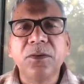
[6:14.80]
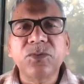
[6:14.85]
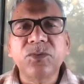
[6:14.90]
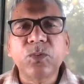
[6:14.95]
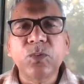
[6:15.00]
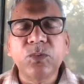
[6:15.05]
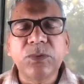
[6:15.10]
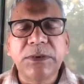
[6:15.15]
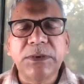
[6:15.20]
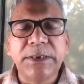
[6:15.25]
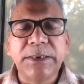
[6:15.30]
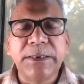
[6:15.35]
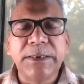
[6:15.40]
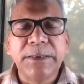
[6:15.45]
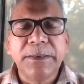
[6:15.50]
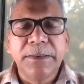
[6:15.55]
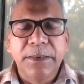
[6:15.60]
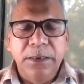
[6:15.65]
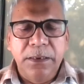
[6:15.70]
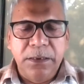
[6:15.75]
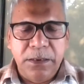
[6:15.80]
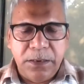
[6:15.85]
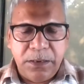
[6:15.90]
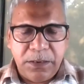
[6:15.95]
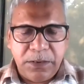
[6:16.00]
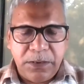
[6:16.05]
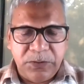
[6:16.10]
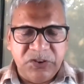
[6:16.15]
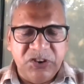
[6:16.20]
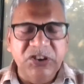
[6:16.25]
the
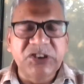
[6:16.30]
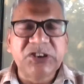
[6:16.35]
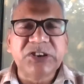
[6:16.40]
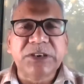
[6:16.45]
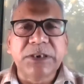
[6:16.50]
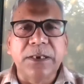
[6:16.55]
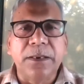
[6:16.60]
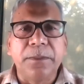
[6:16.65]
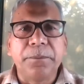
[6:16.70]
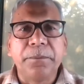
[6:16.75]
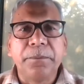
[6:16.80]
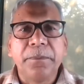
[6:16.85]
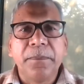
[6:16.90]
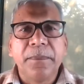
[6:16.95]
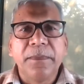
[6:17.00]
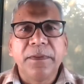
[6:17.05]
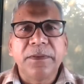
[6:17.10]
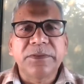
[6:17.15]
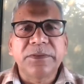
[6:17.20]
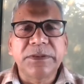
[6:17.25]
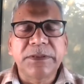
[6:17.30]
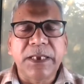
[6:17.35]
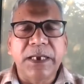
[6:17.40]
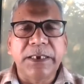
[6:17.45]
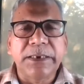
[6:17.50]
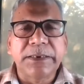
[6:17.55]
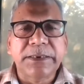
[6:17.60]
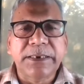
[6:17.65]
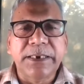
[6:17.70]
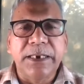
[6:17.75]
system
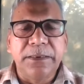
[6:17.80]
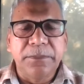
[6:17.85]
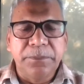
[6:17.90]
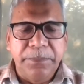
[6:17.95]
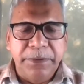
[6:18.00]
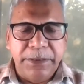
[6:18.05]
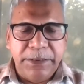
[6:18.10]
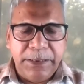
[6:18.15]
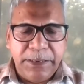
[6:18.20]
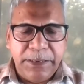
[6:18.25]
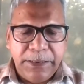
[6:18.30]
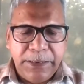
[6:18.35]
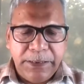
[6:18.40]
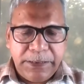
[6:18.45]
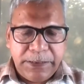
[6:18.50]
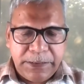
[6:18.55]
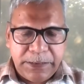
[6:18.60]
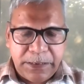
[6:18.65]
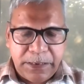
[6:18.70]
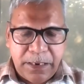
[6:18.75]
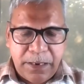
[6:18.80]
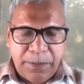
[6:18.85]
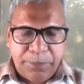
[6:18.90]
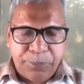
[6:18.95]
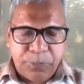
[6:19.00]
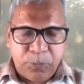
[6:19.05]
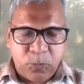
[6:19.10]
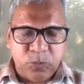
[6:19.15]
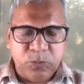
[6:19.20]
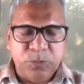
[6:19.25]
that can be
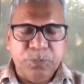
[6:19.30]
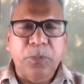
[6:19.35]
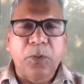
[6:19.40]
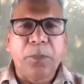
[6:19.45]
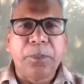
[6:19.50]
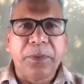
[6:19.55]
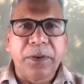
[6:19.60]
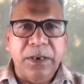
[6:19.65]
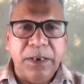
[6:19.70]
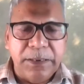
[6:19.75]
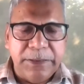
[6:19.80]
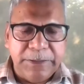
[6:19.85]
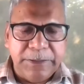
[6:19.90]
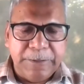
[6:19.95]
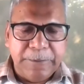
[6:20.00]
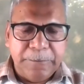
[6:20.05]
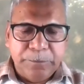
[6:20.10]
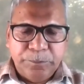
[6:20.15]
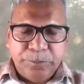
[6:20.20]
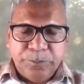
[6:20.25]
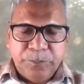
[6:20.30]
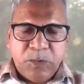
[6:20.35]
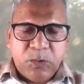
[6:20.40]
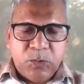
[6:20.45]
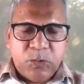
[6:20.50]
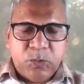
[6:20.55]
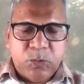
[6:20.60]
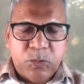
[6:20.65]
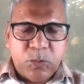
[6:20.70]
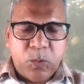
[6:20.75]
approached properly.
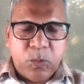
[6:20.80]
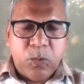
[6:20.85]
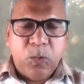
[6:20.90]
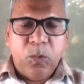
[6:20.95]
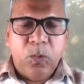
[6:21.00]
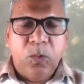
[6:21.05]
So,